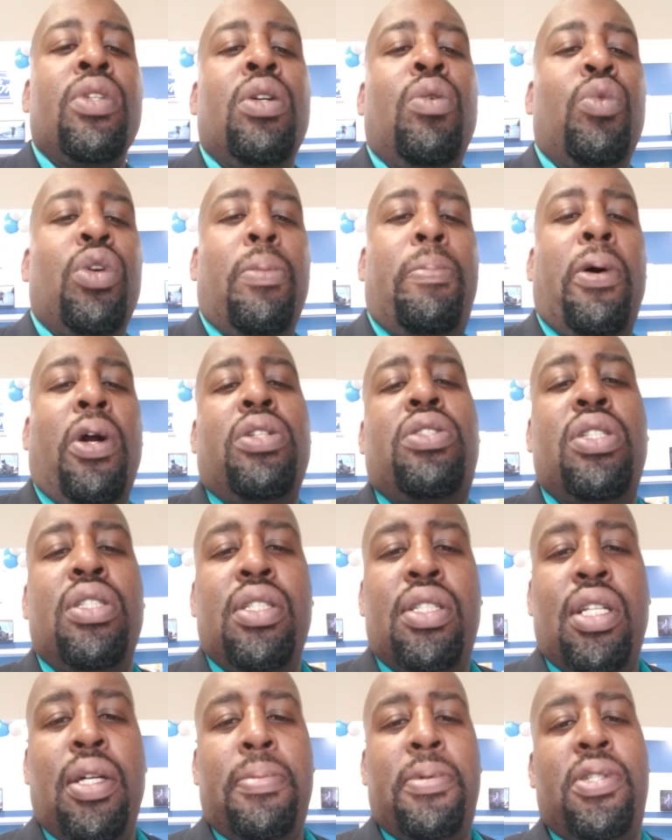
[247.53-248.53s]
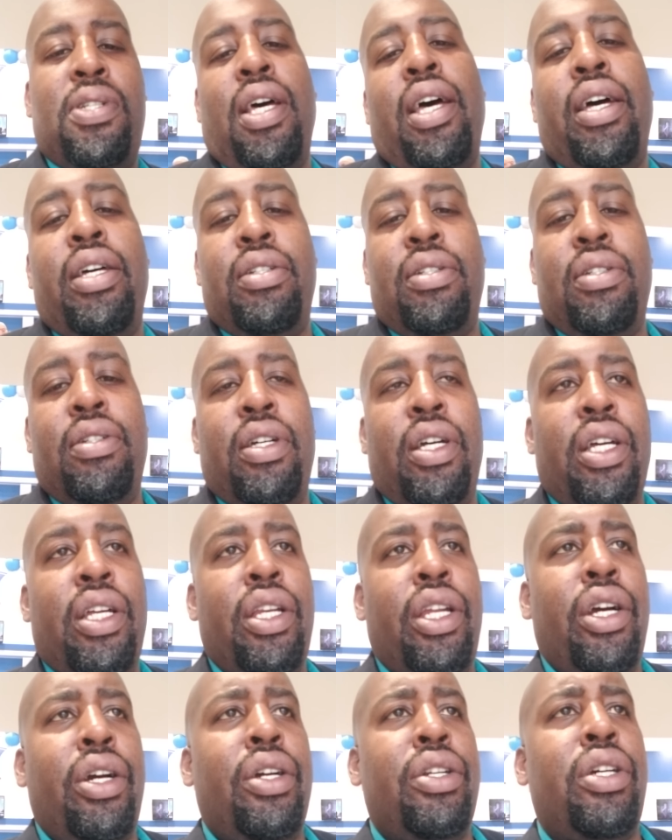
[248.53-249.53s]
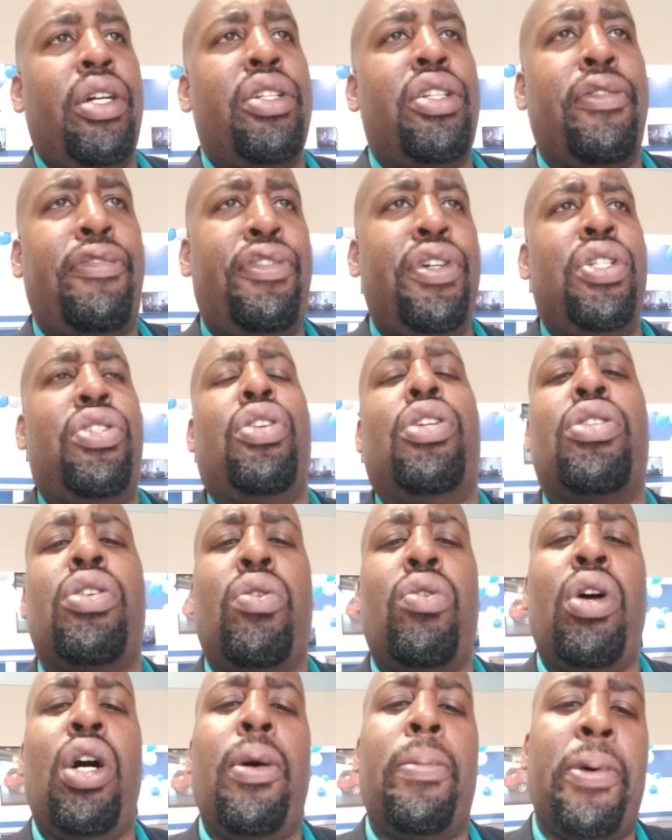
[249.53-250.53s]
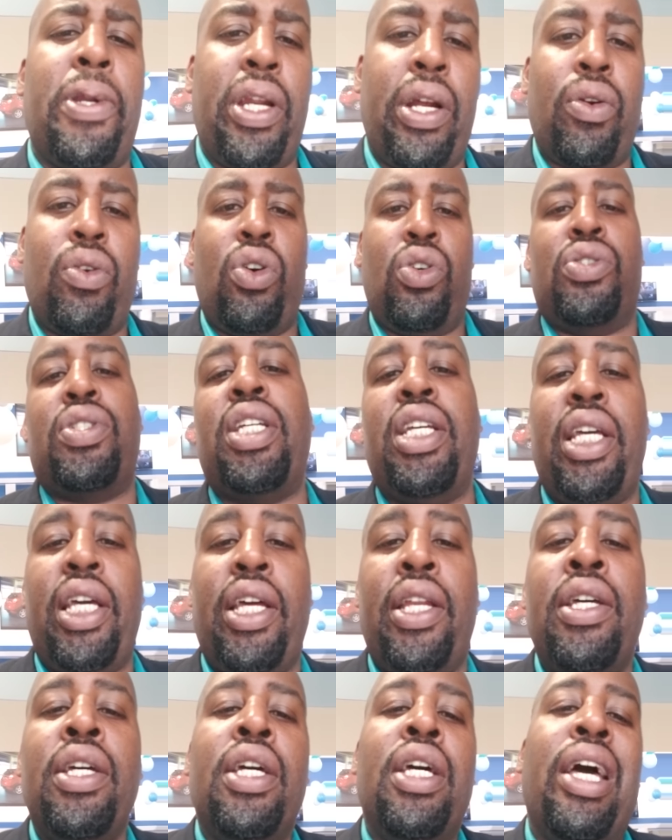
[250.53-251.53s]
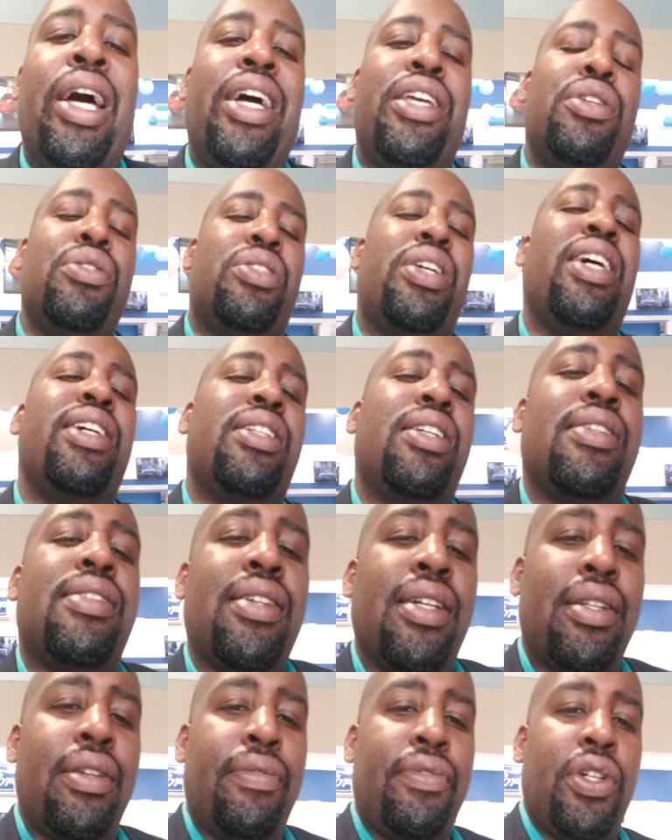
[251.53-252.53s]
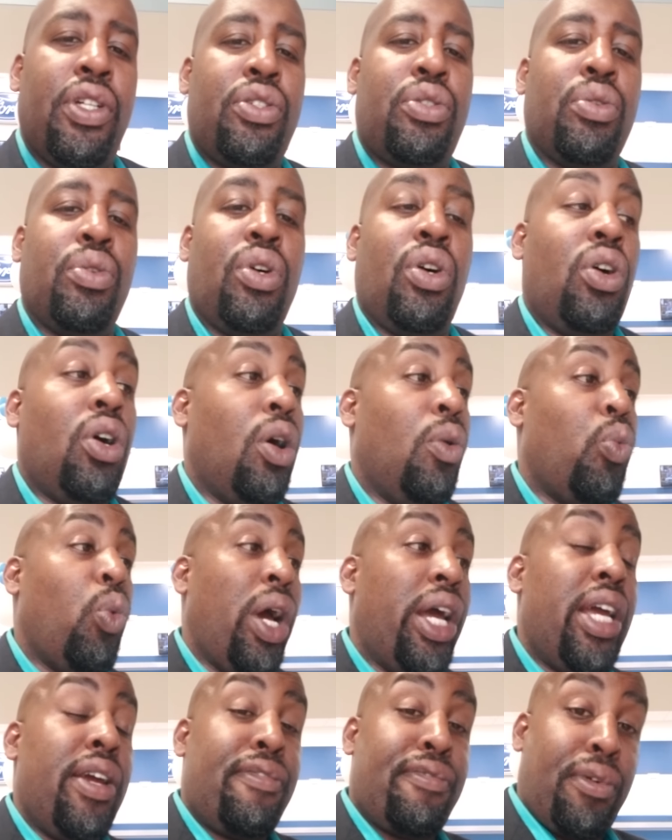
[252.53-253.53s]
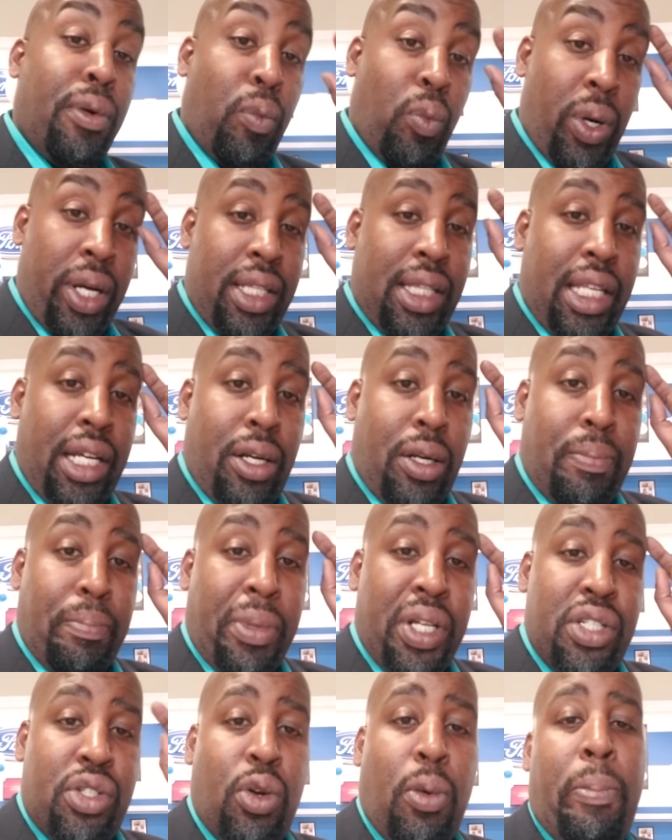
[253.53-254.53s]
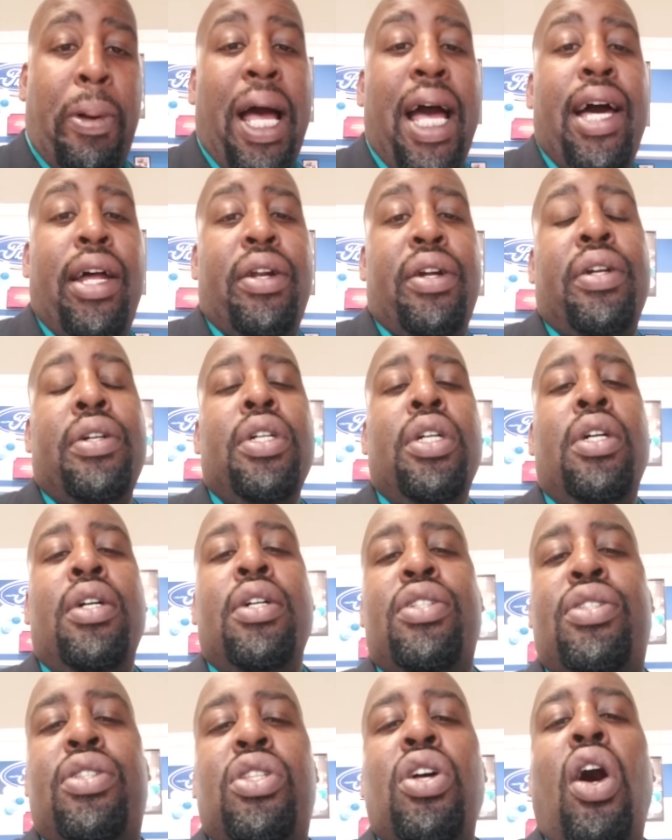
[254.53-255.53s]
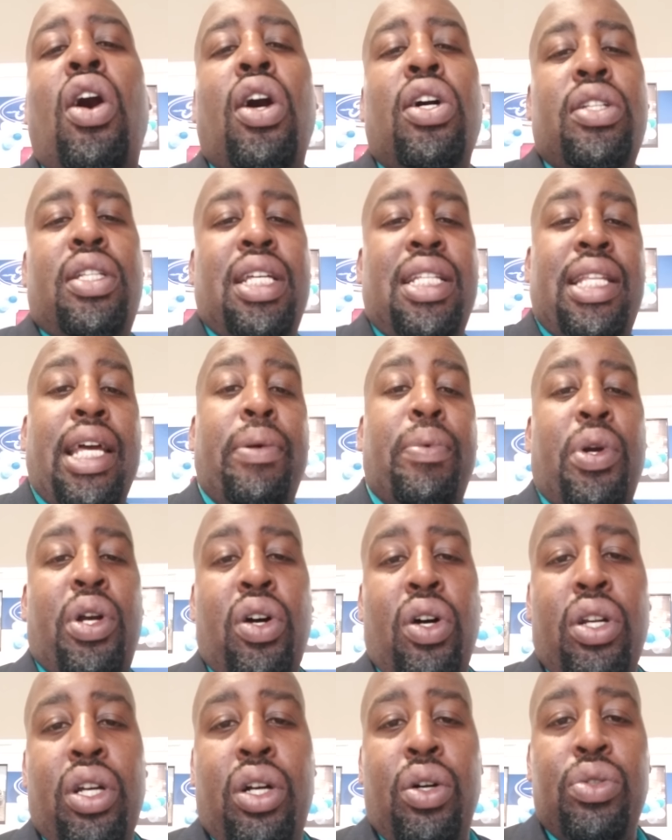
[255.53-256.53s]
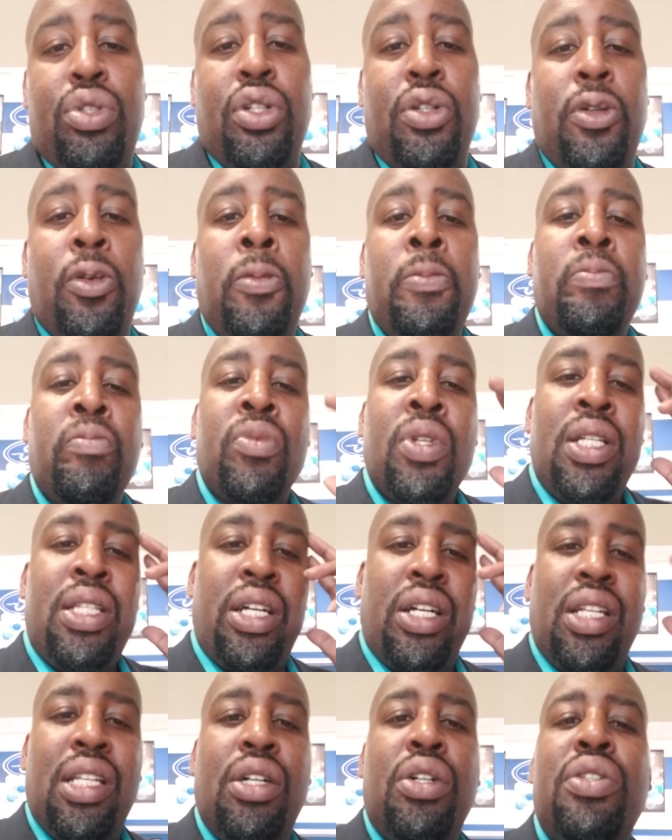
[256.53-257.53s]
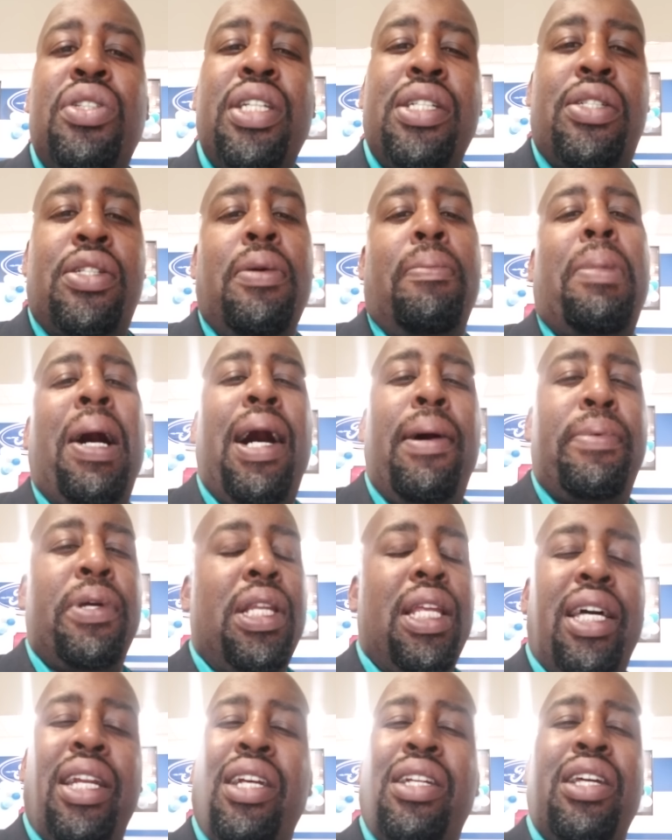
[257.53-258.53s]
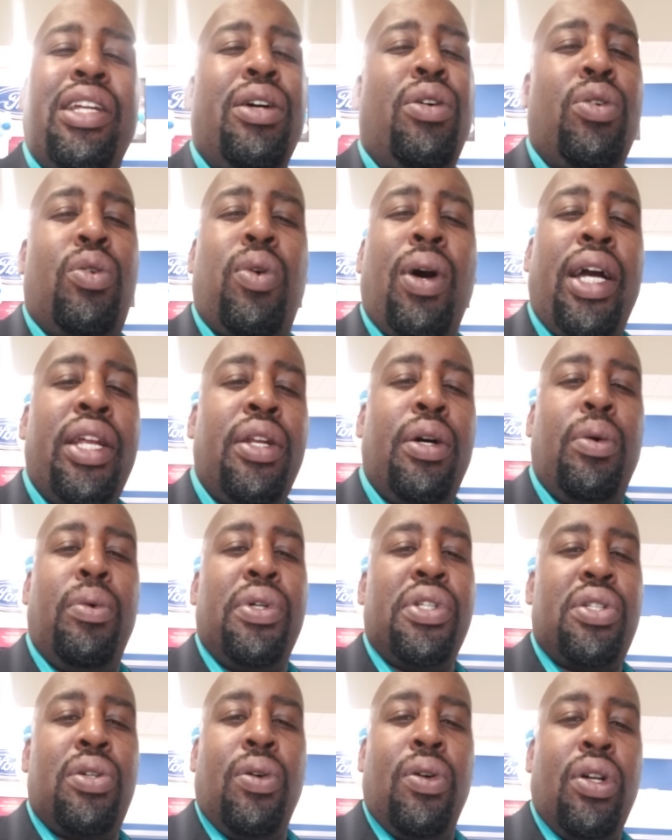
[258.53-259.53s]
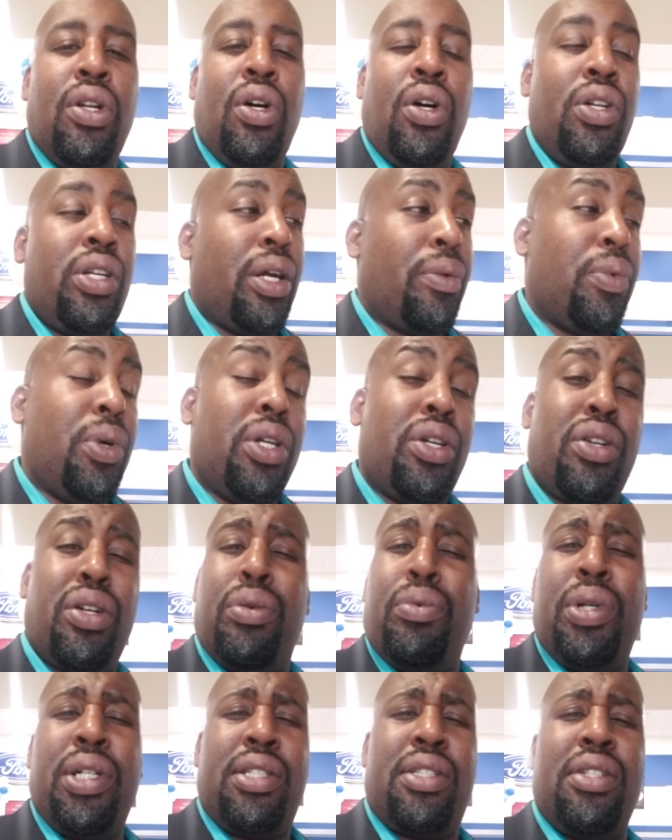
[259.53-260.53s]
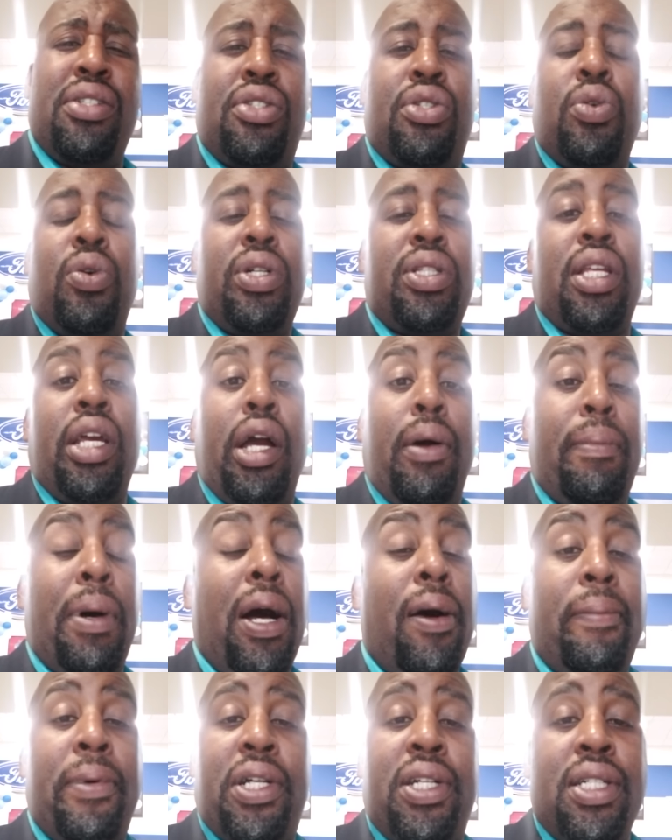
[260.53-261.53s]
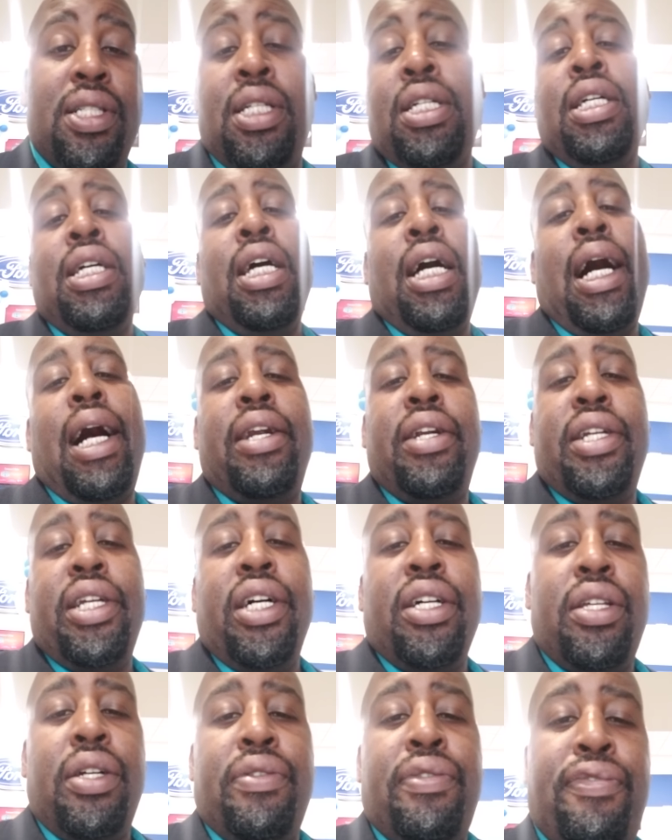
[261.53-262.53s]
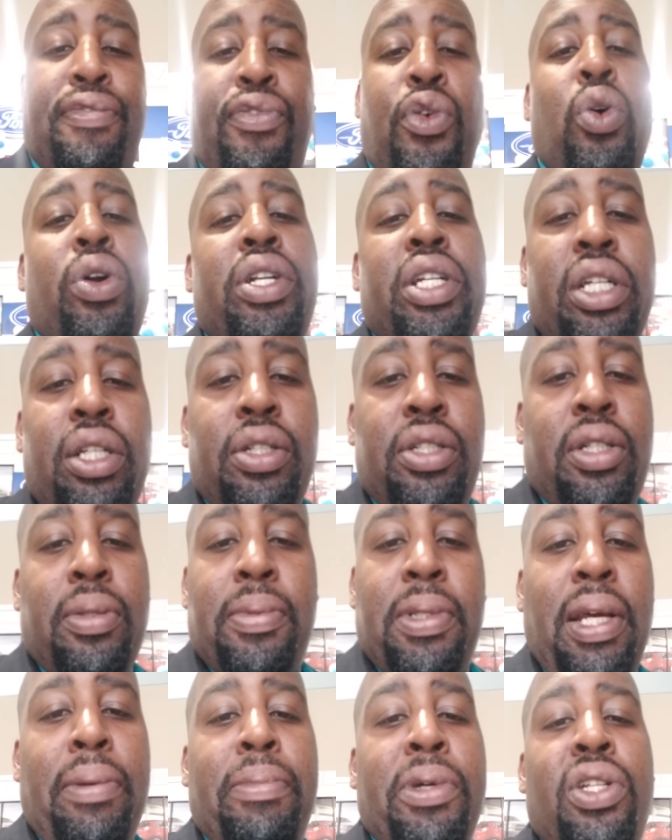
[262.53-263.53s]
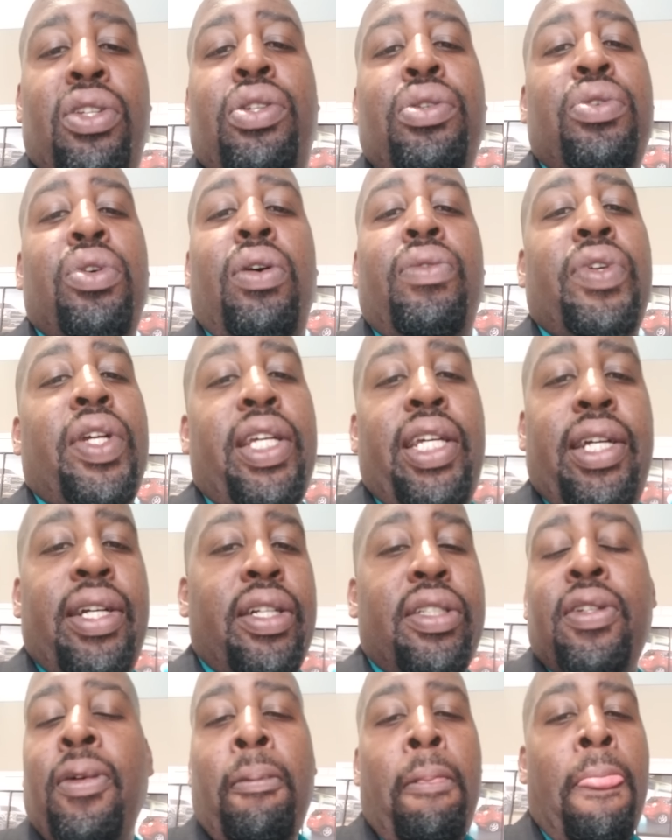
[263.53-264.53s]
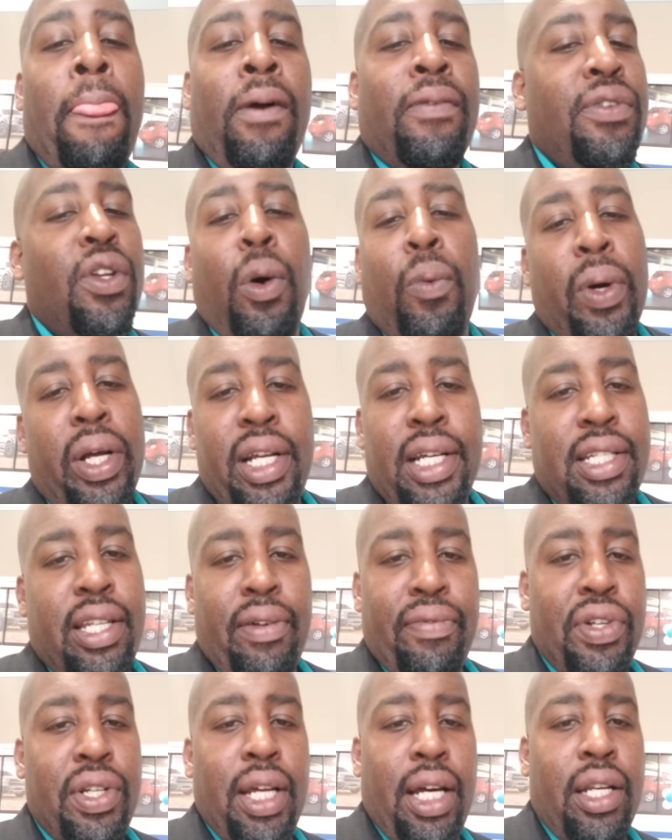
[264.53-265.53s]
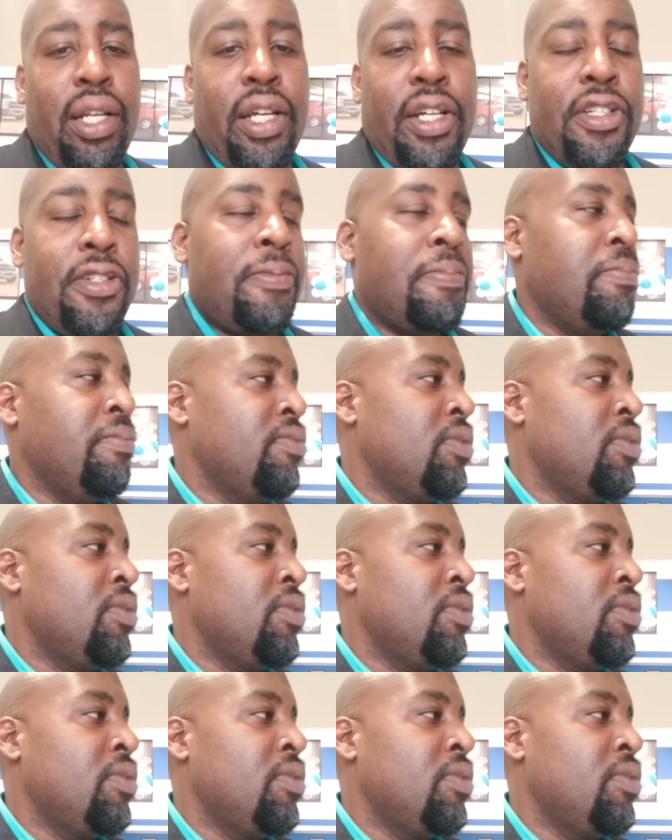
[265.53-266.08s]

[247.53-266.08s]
When a person is upset and their defenses are up and they're on 10, and you take this individual away from what their mental pattern thought that they were going to go do, they're a little discombobulated. They don't quite know what's going on. They're wondering what's this tour thing about, because out of the other 4 dealerships they've been to over the years, no one has ever done this.